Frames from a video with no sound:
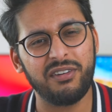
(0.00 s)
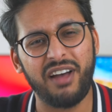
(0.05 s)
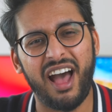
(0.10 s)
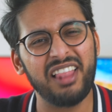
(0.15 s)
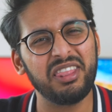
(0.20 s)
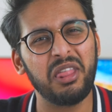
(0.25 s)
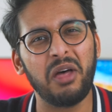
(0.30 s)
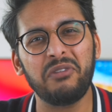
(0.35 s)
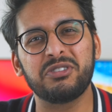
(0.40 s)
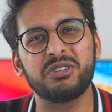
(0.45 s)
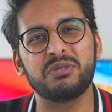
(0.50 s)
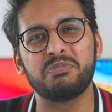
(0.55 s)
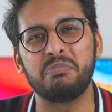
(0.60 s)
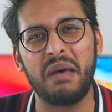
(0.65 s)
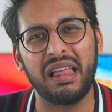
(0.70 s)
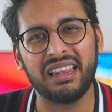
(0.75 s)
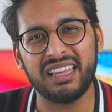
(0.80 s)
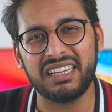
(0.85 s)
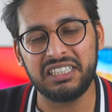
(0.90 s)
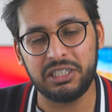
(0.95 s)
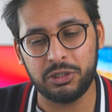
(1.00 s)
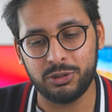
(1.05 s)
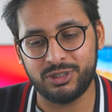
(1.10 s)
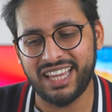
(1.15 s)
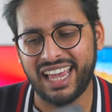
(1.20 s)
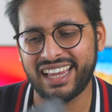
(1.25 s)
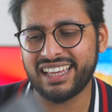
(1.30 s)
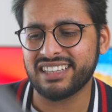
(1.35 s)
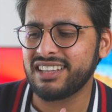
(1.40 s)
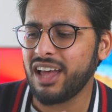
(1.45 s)
I love smelling new
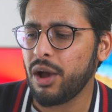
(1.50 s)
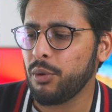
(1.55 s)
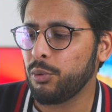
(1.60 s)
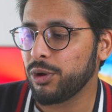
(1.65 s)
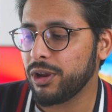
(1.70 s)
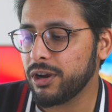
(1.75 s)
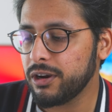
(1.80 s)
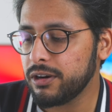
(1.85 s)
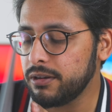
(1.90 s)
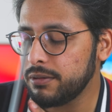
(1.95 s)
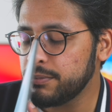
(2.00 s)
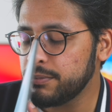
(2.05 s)
tech. Is that weird?